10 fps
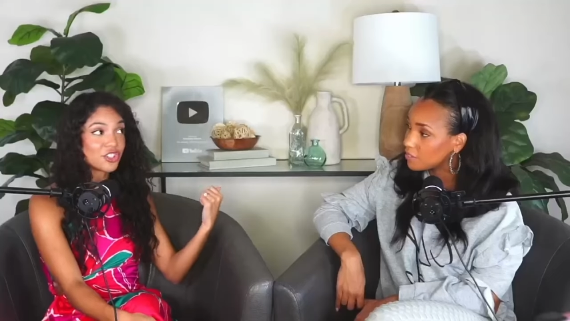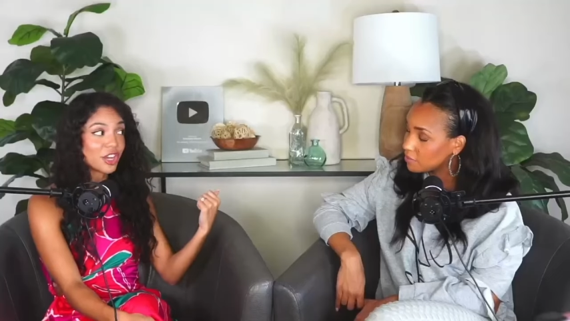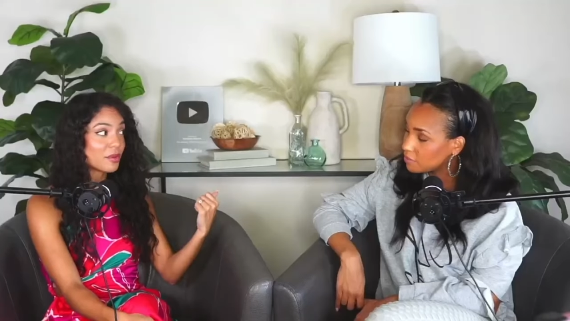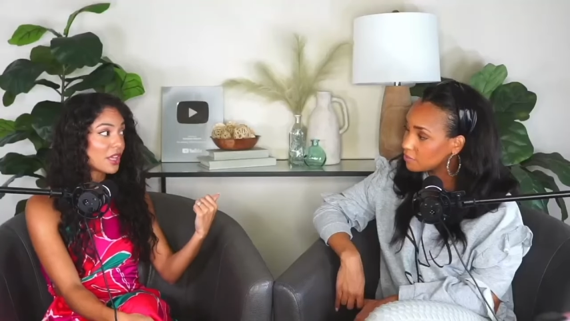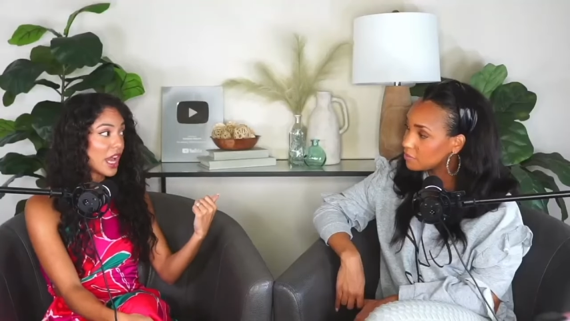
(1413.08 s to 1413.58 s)
Speaker 1: year,
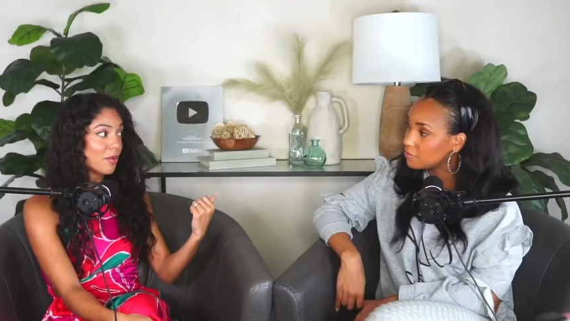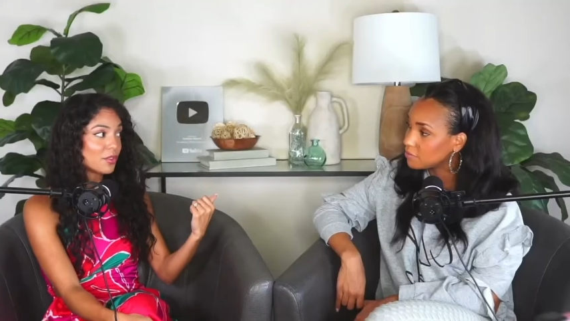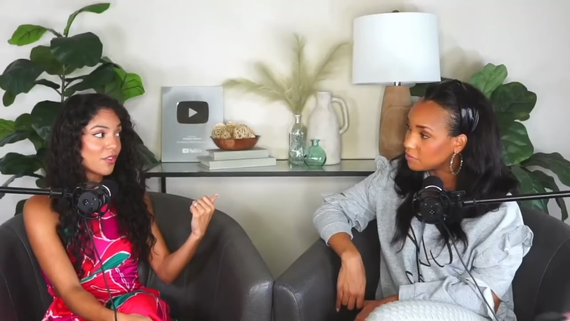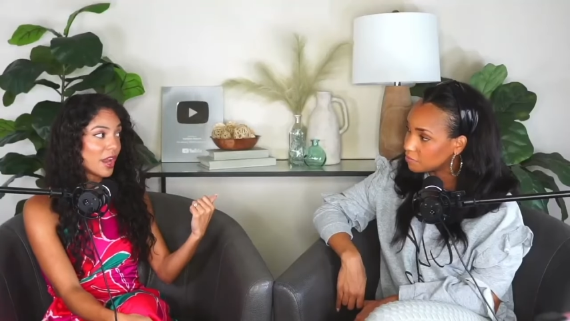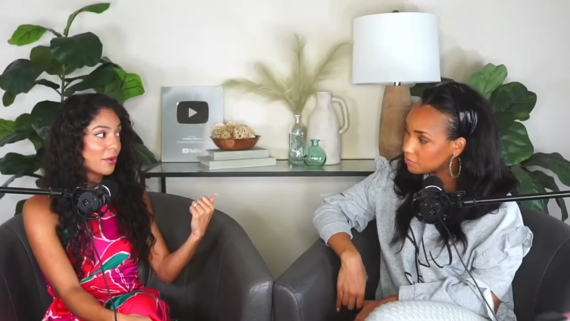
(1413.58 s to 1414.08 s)
I was, I
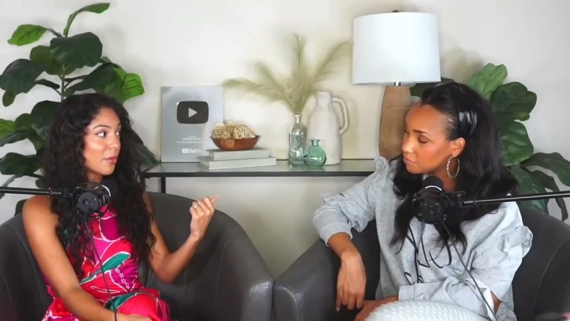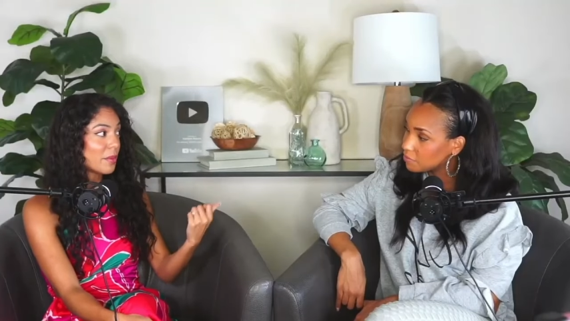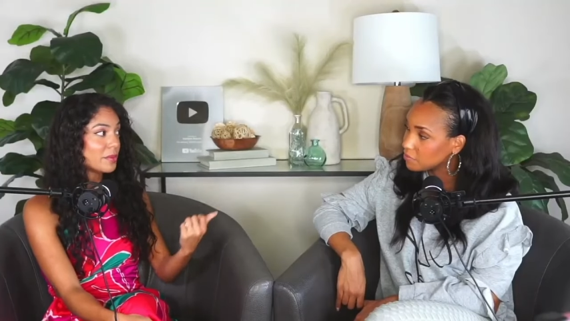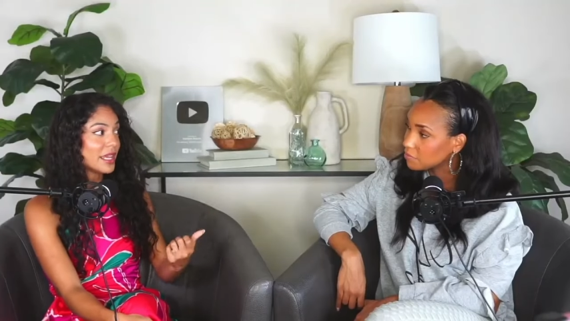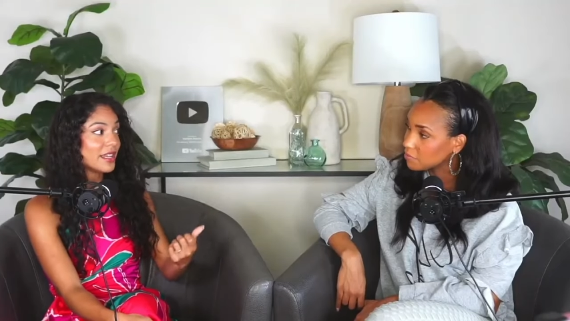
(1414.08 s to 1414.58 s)
was fine with
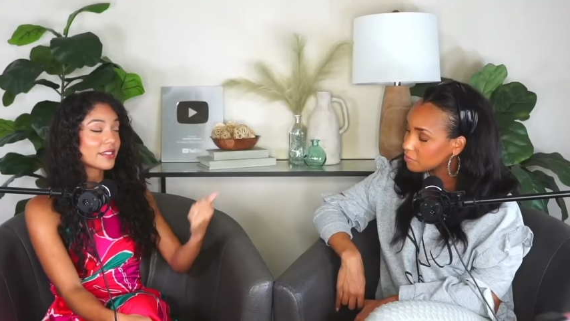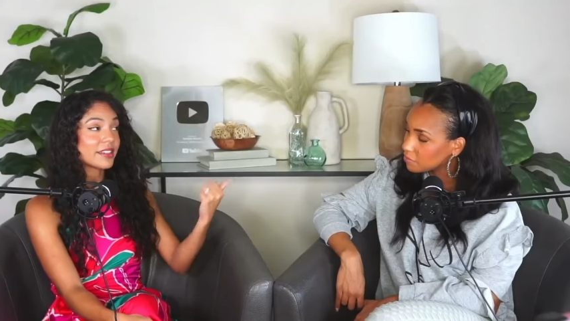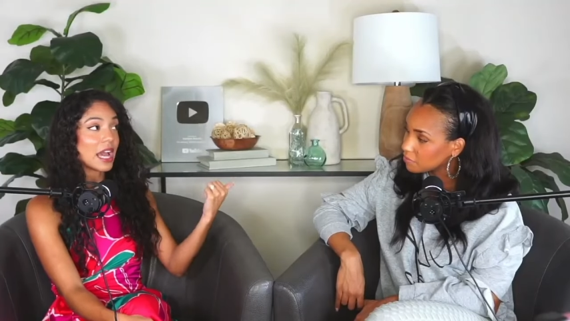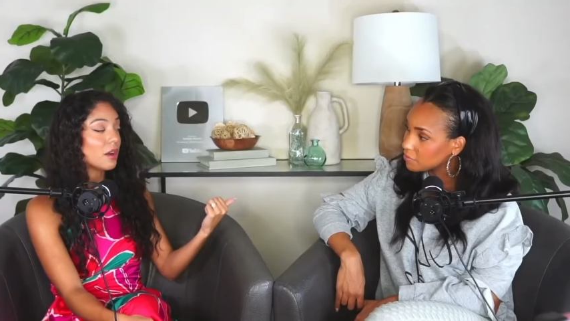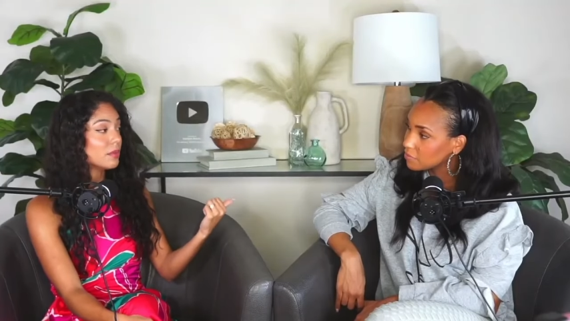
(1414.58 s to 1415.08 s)
one piece.
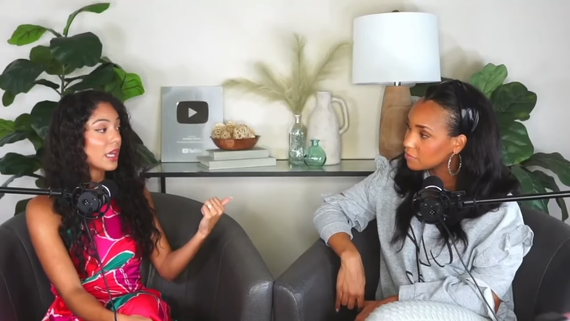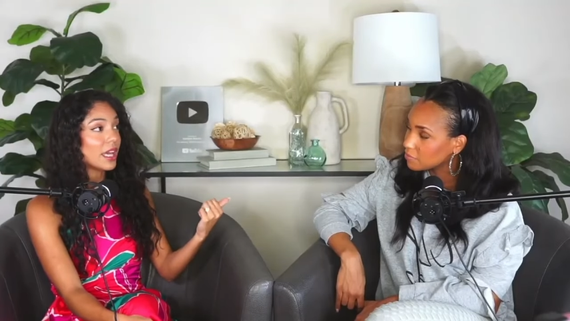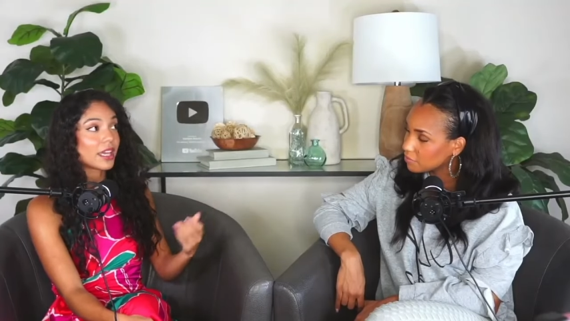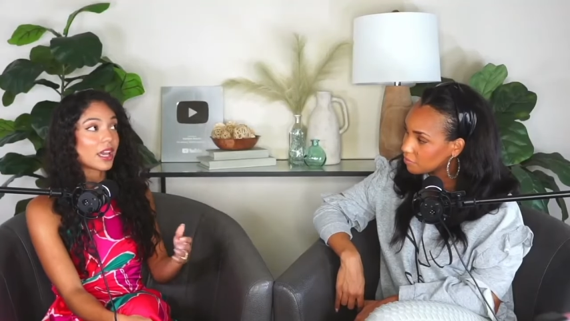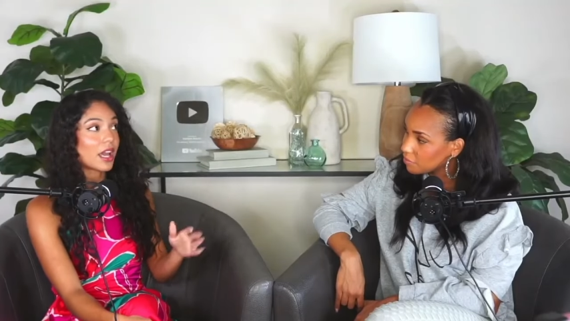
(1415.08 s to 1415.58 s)
Now I'm
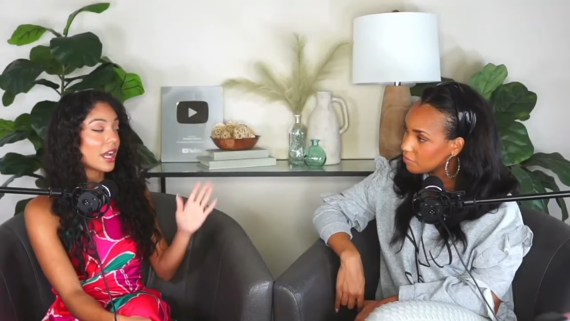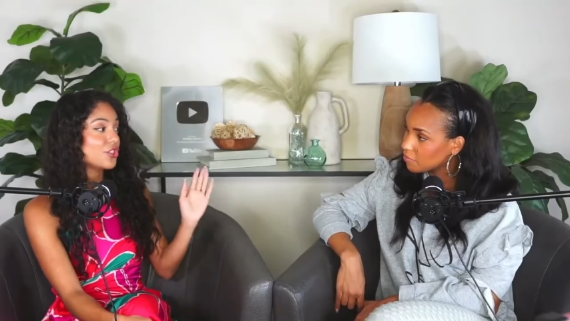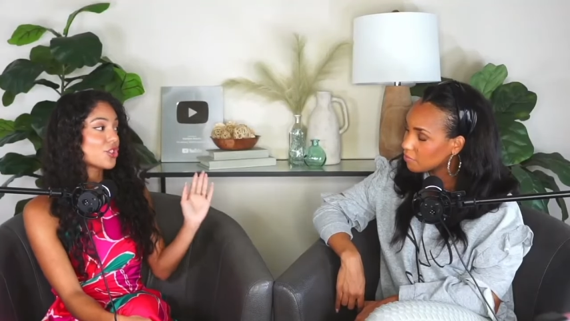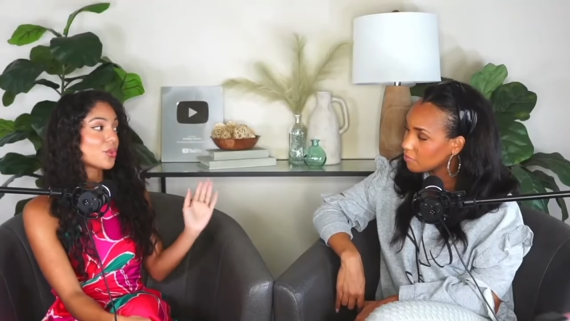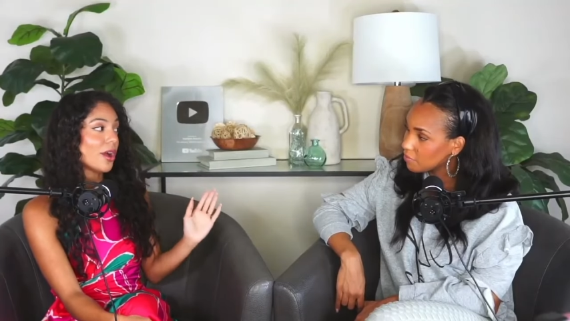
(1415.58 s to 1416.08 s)
like, I
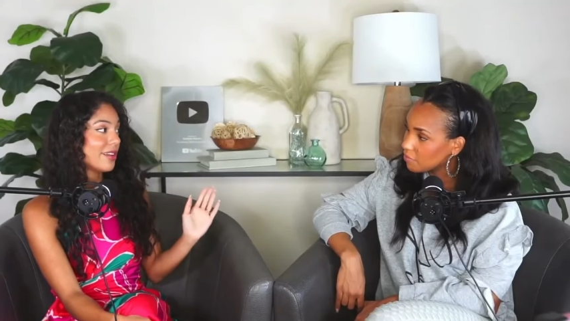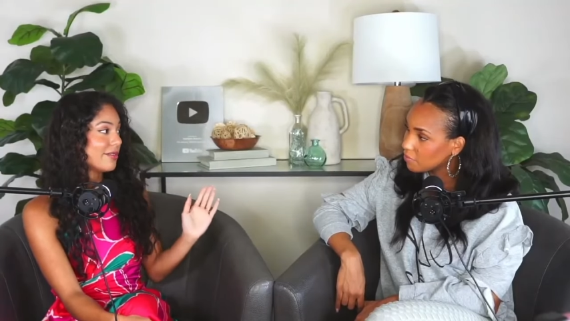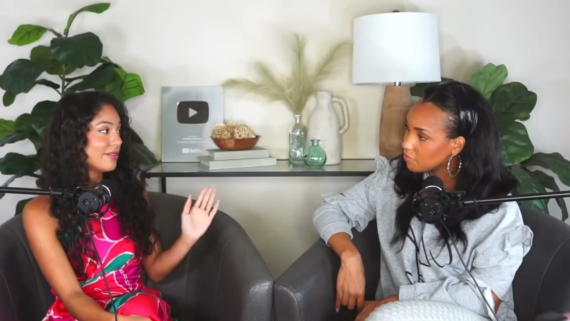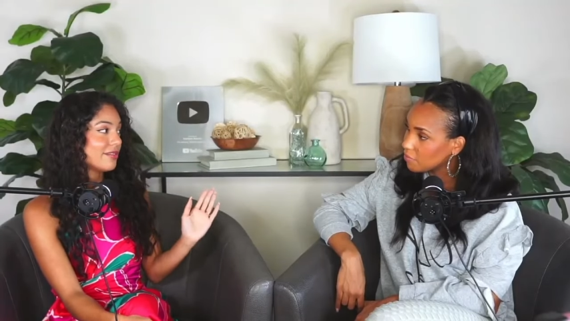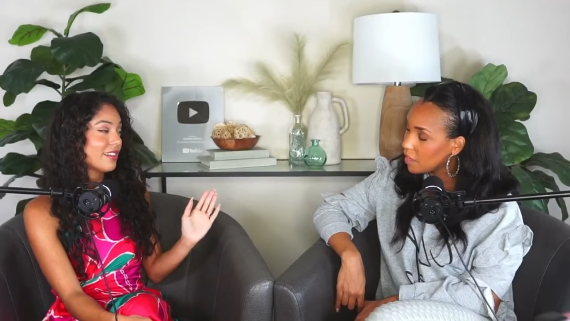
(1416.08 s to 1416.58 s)
just want
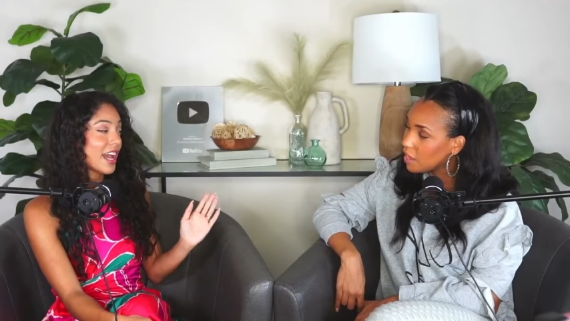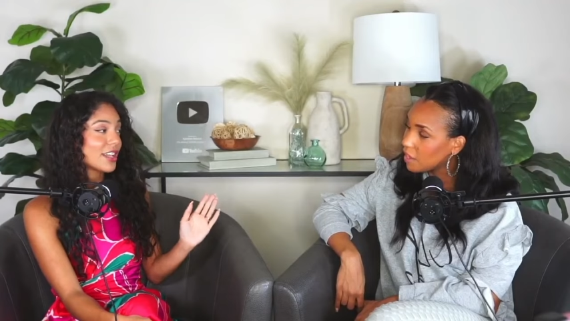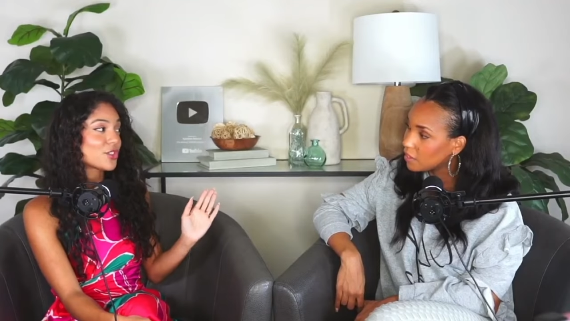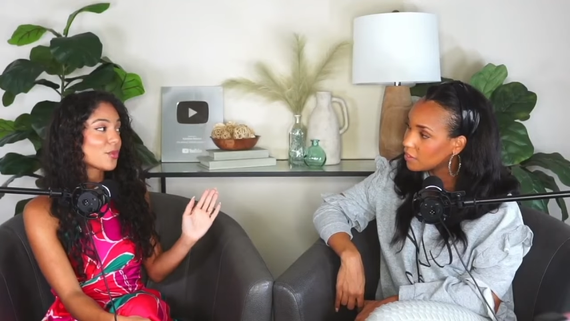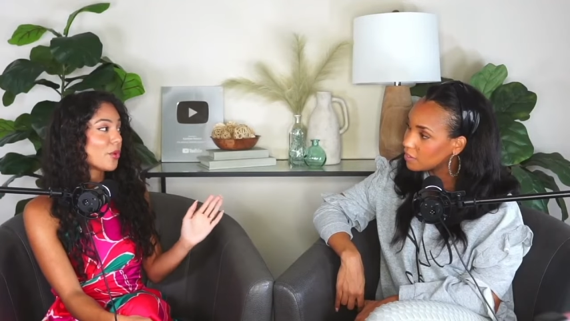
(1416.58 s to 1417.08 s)
yeah. I
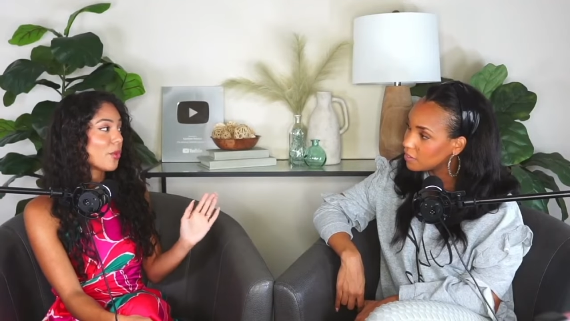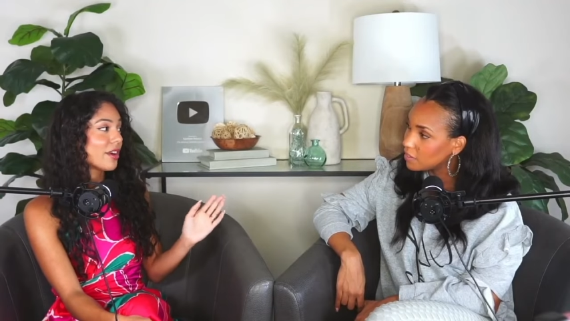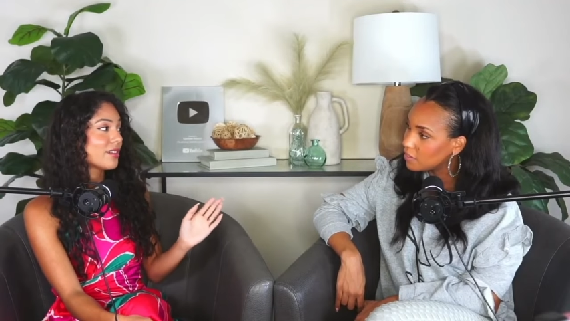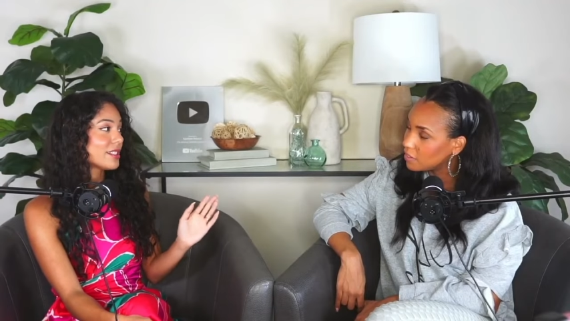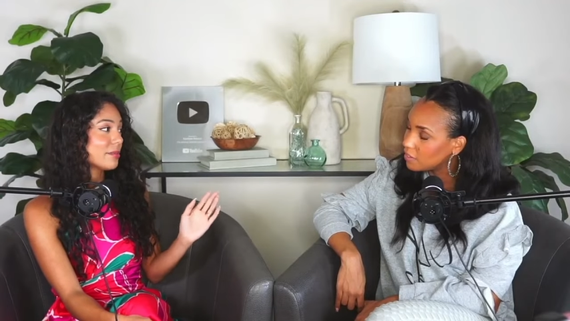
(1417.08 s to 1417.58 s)
just want to wear some